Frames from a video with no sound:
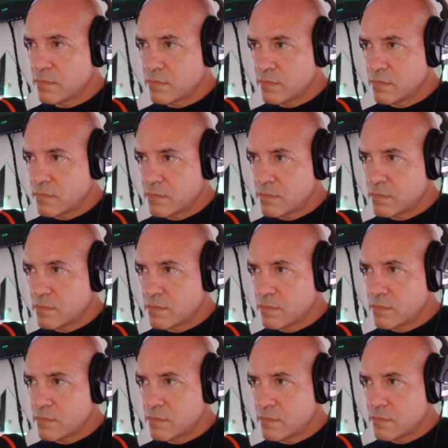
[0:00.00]

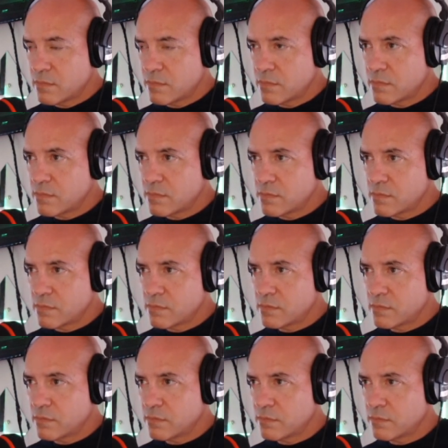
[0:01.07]

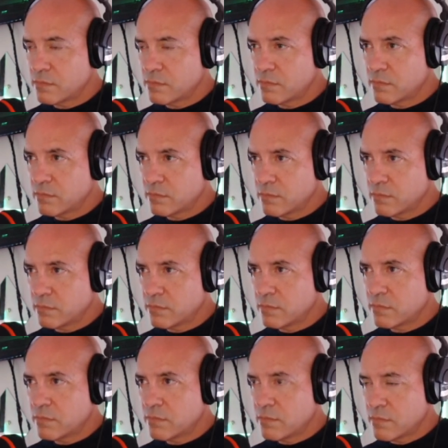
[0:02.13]

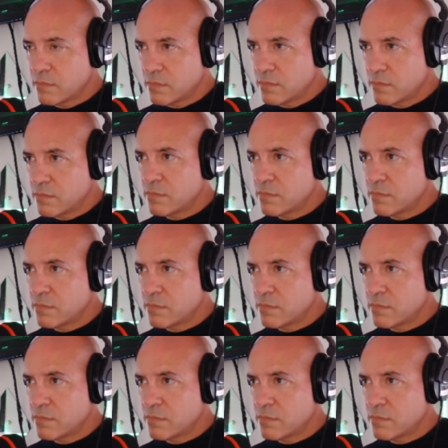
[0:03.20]
This person isn't speaking.